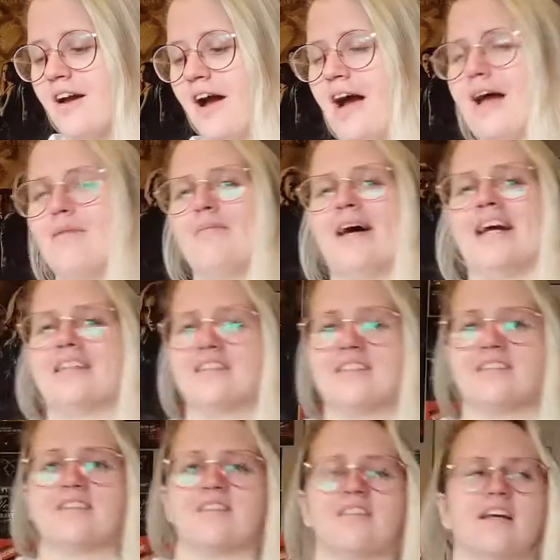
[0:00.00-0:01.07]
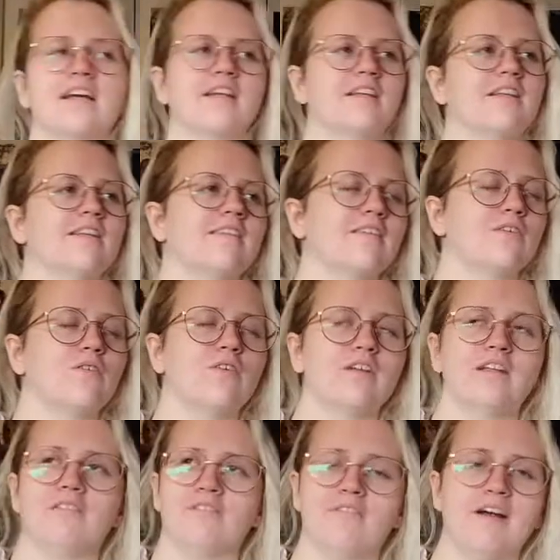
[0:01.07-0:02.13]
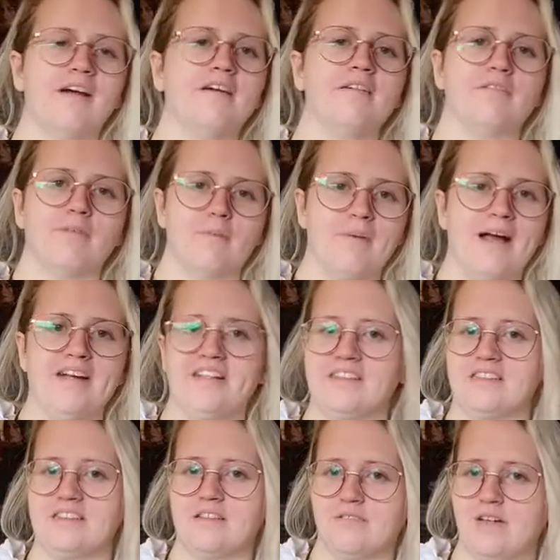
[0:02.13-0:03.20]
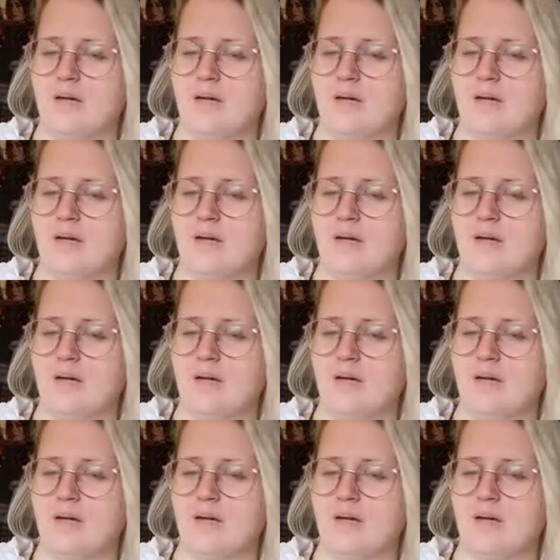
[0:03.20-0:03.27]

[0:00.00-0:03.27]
And Magnus is like, this is feeling very repetitive.